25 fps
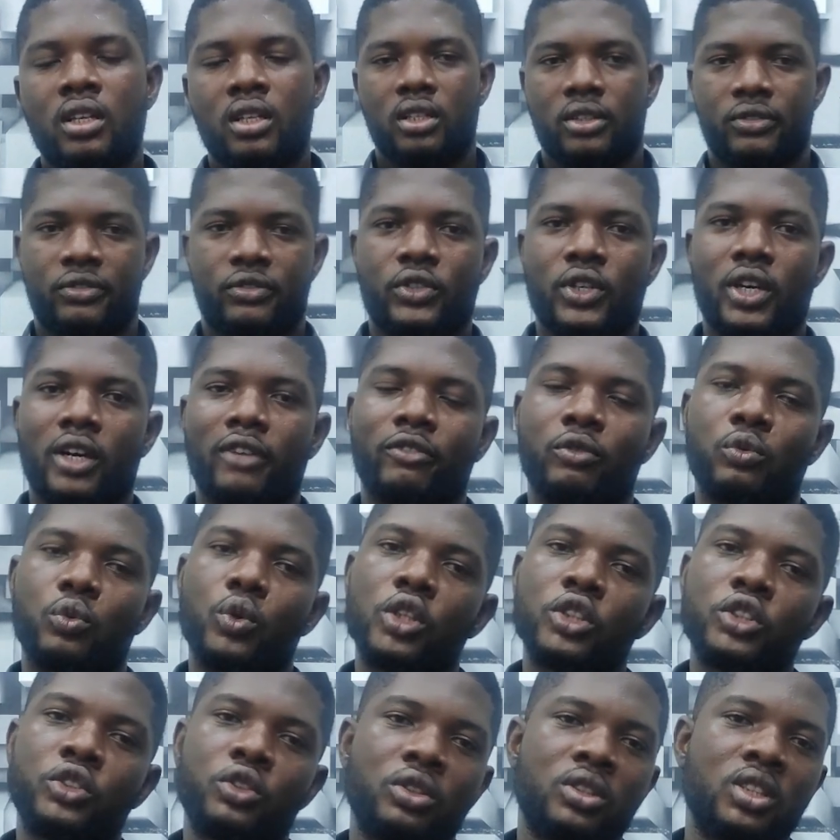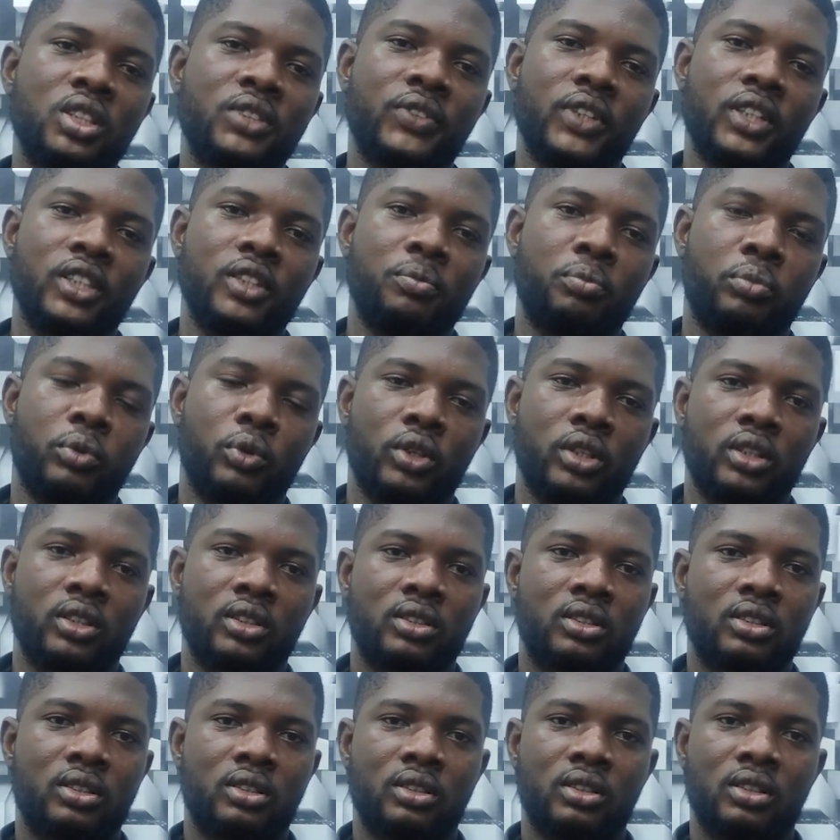If you have watched to this very
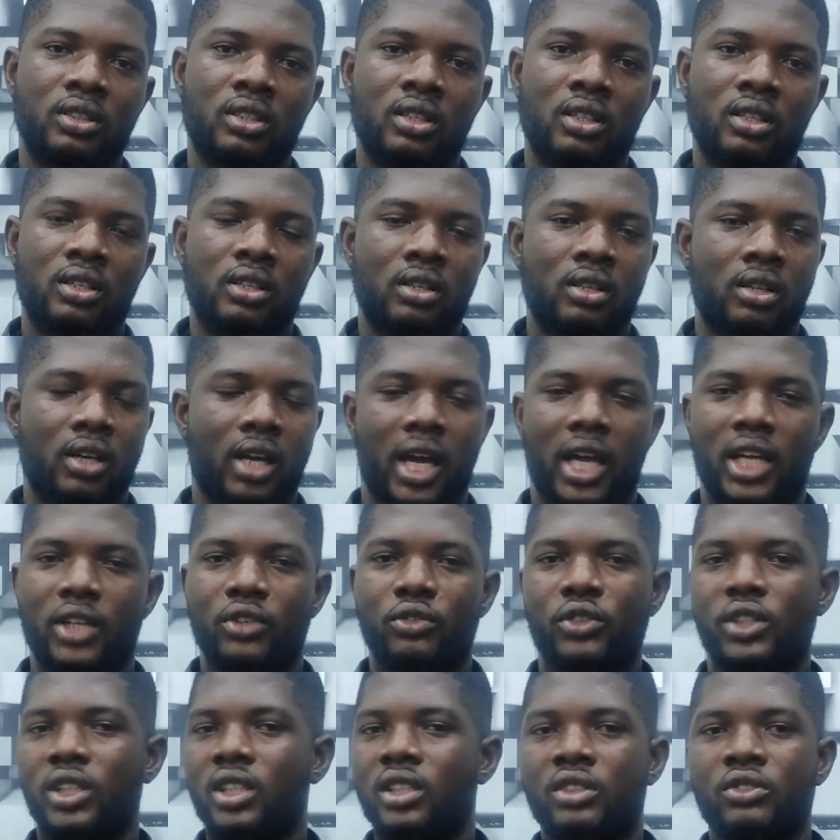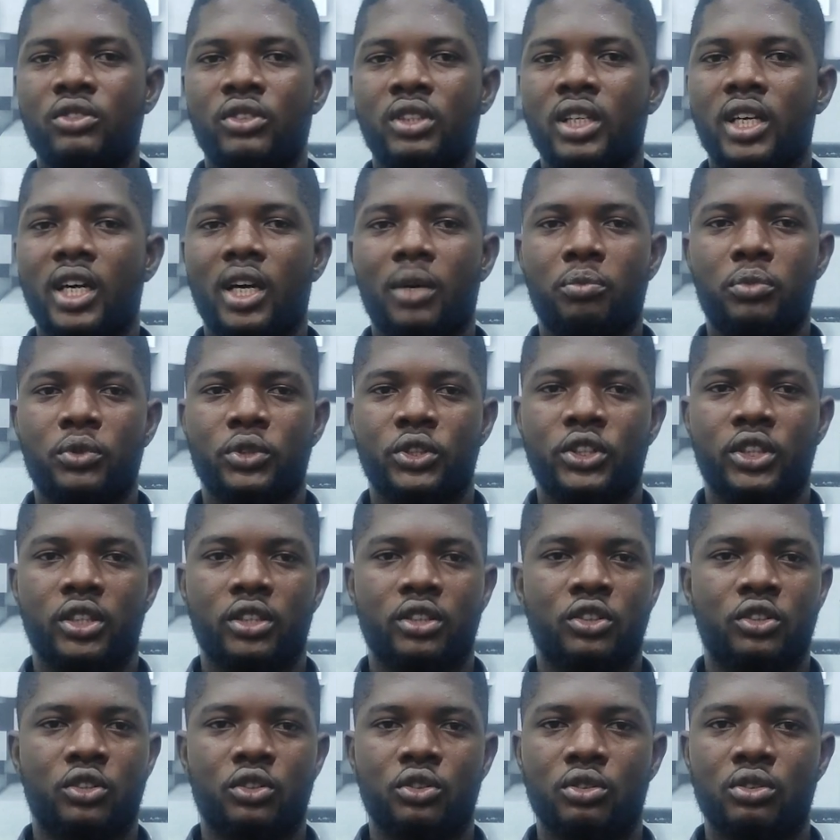point, I really
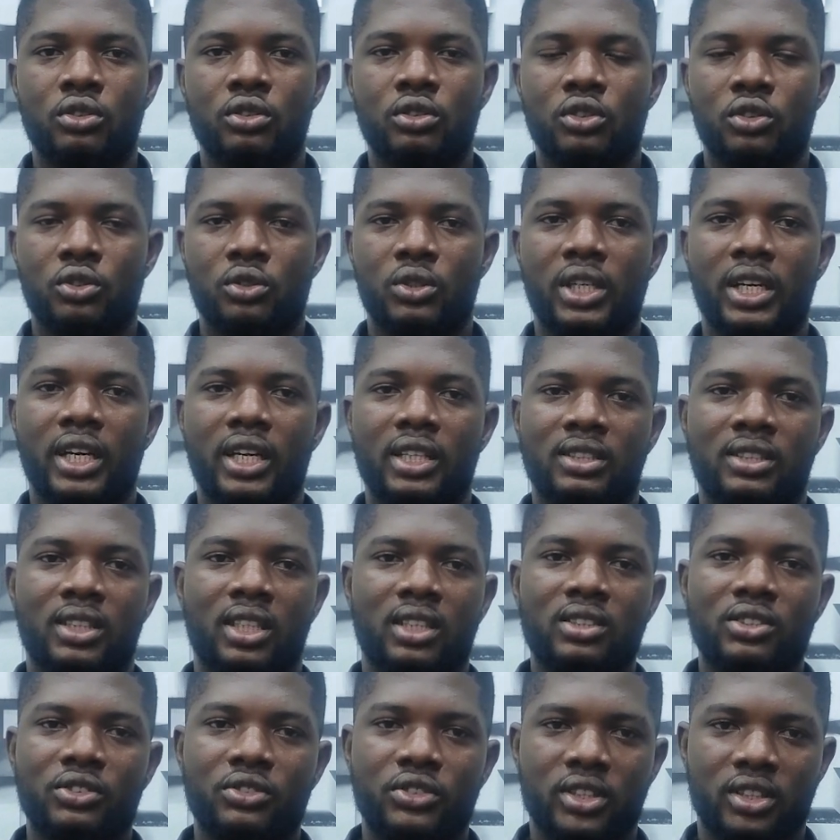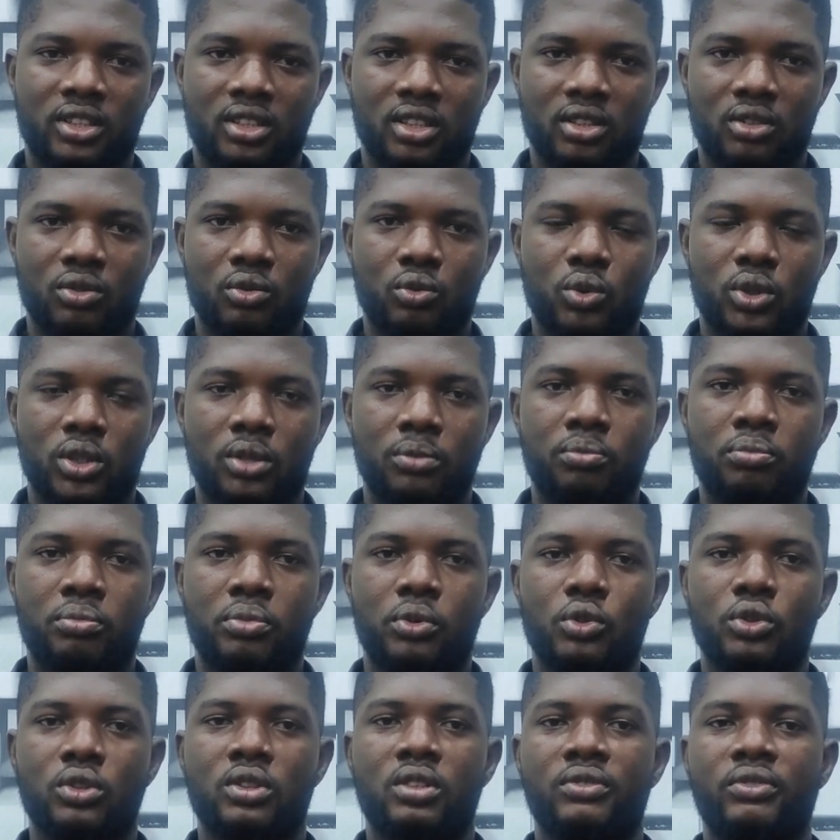appreciate you. You guys are the reason we
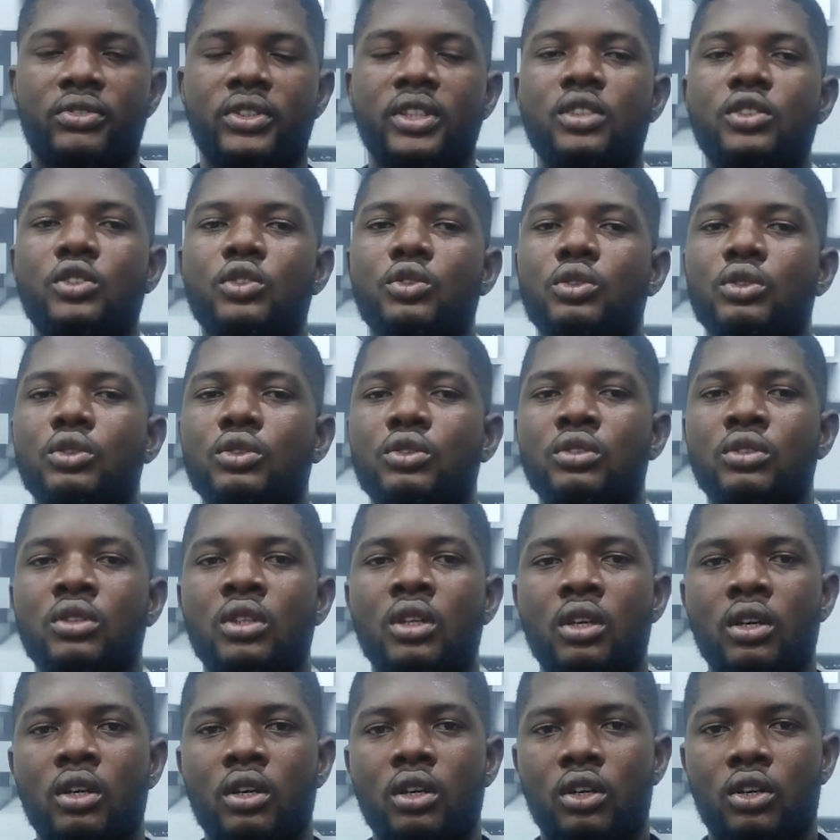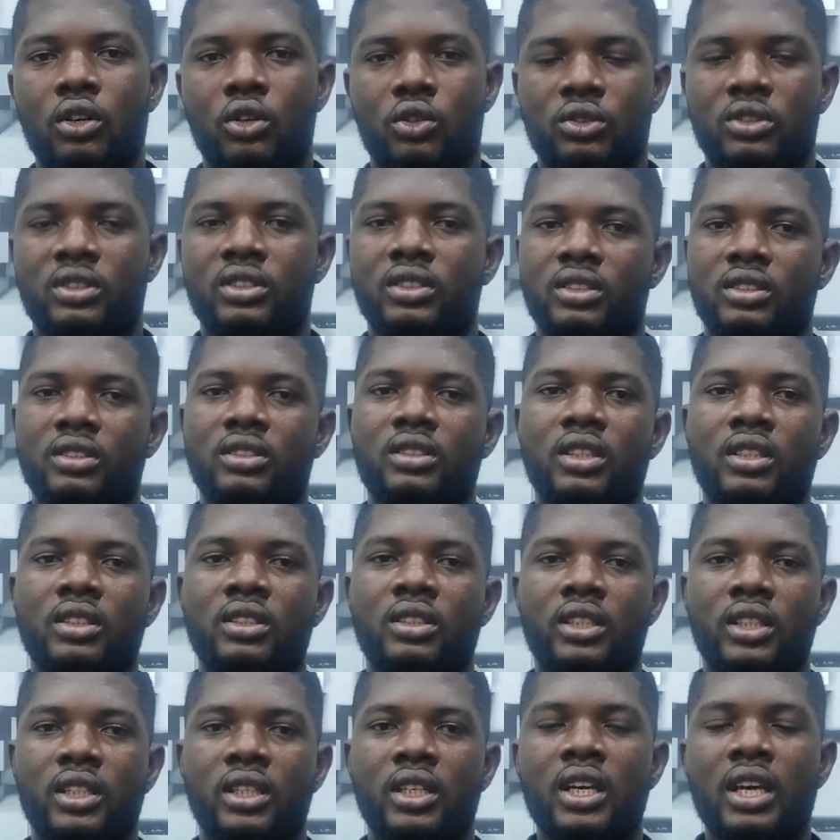post videos
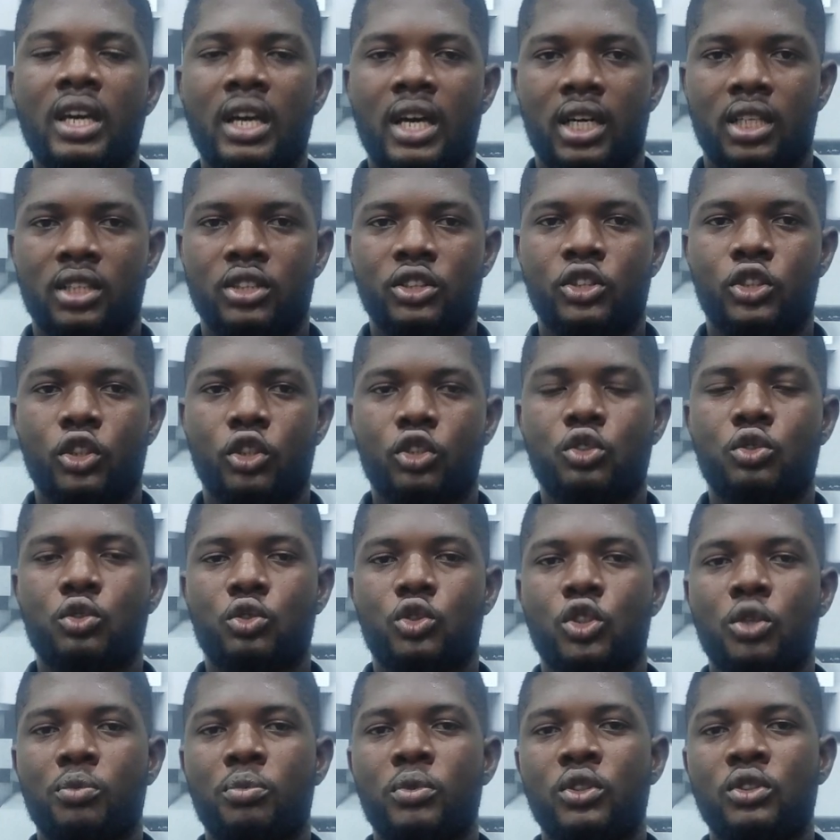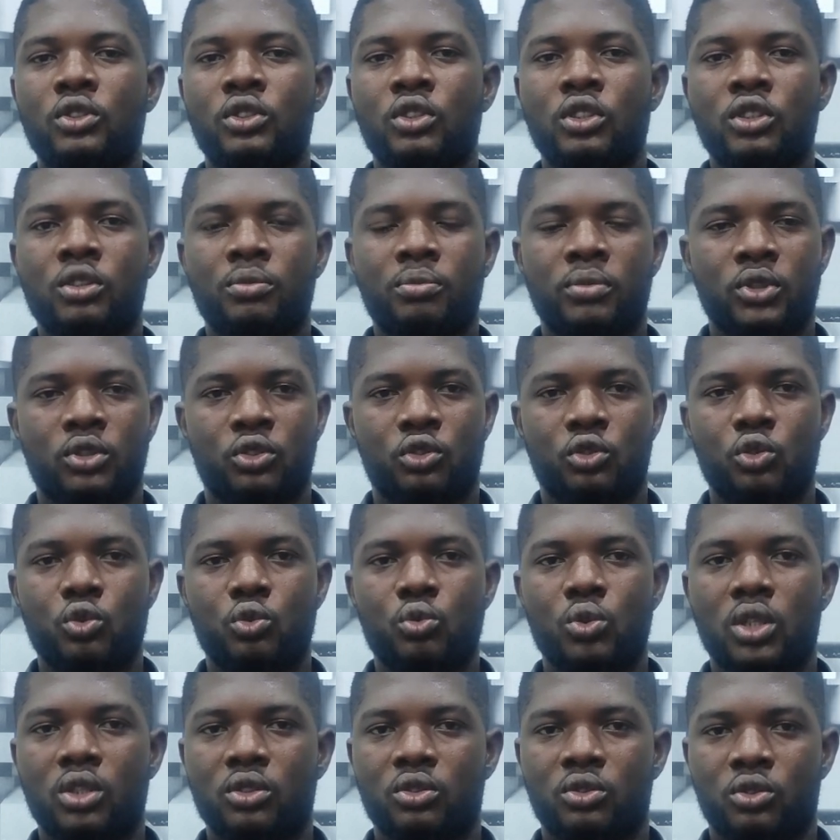consistently. And just to support us, please do
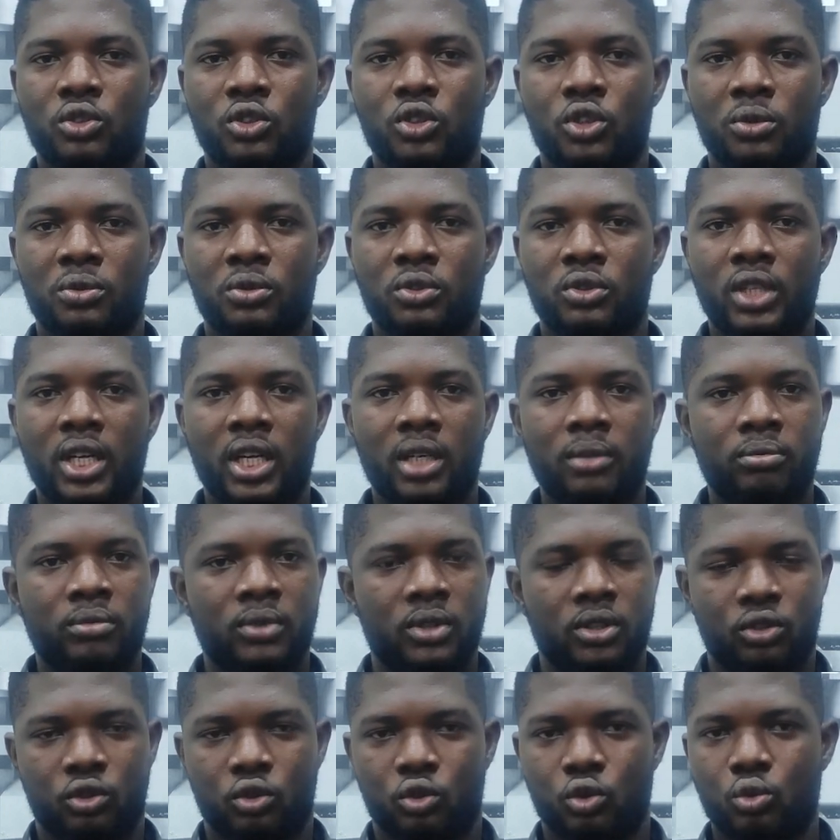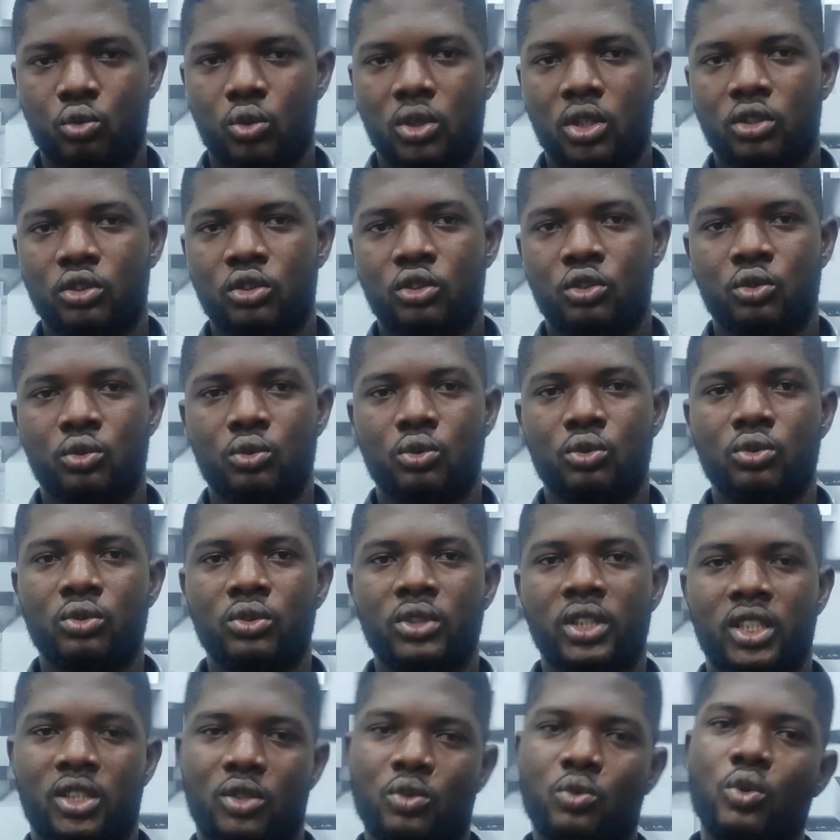well to subscribe. Please do well to
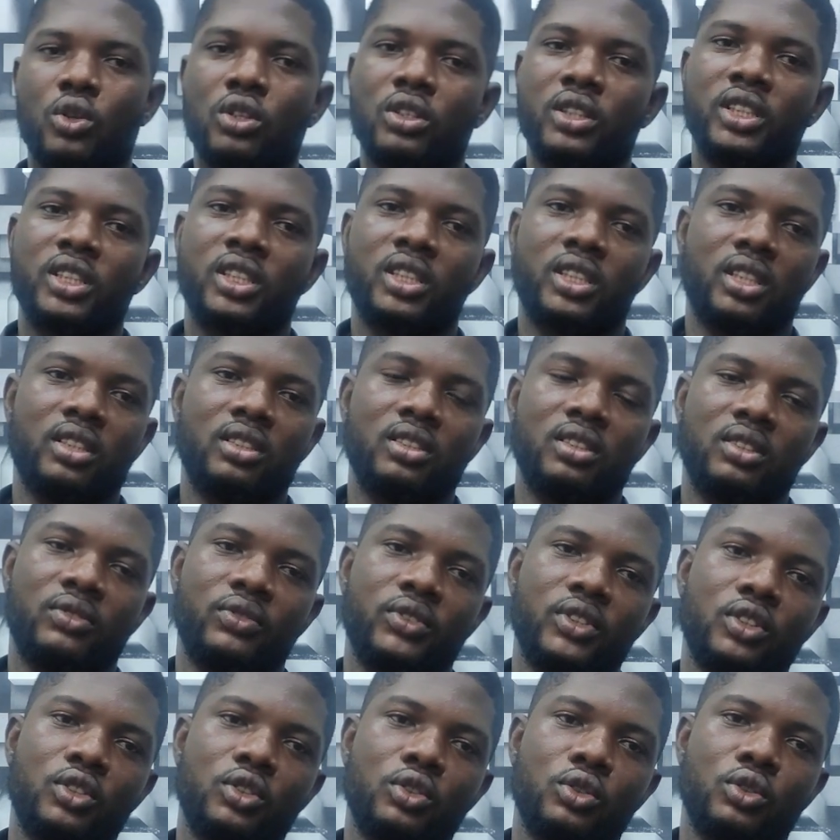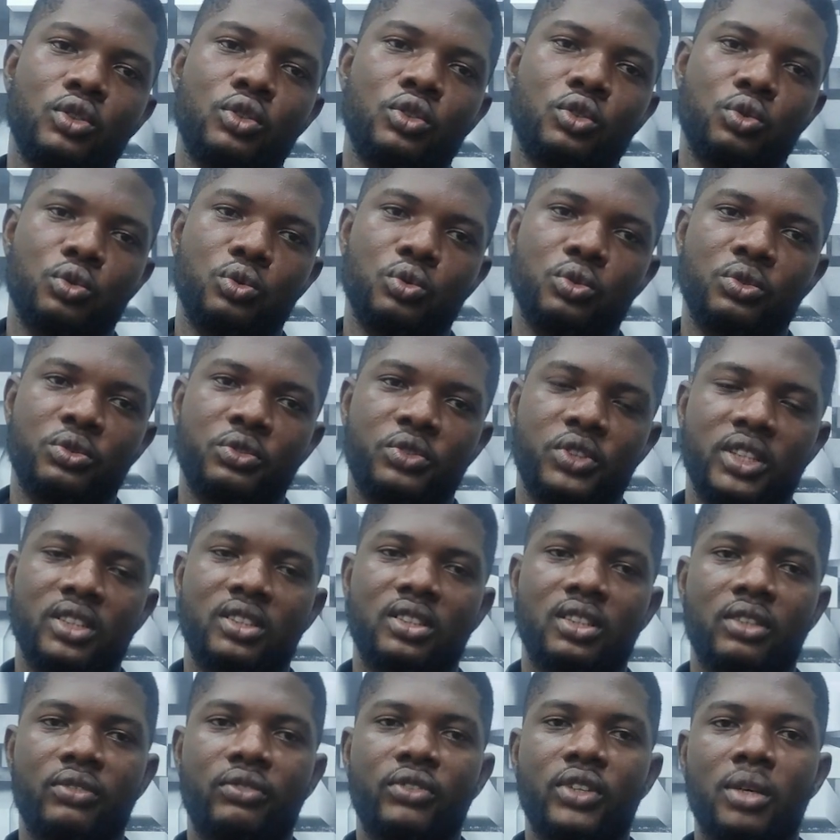equally share this video to friends
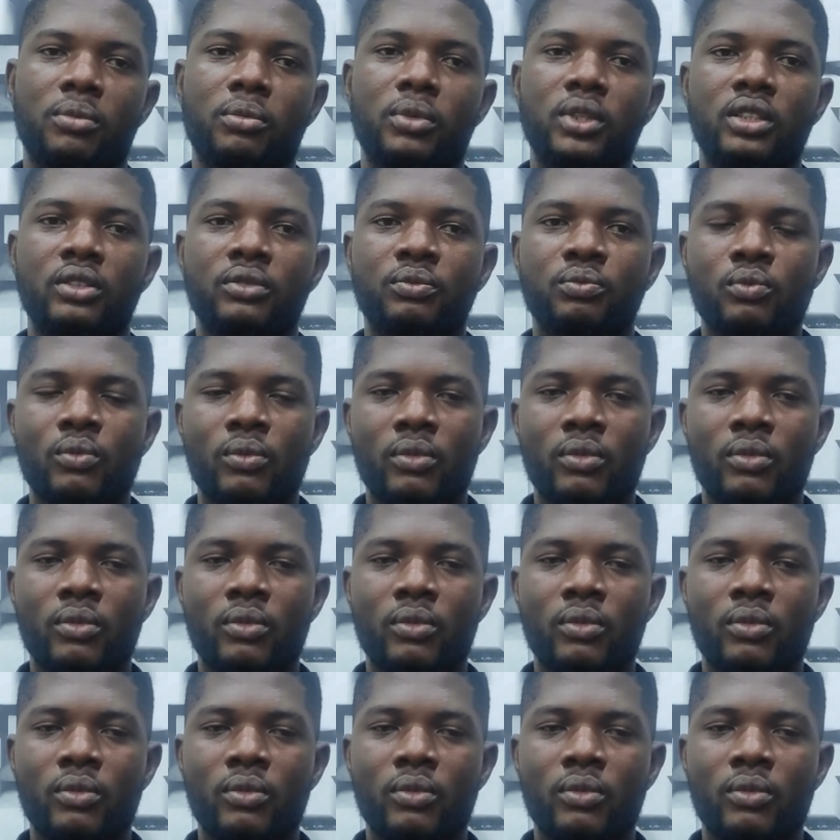and family.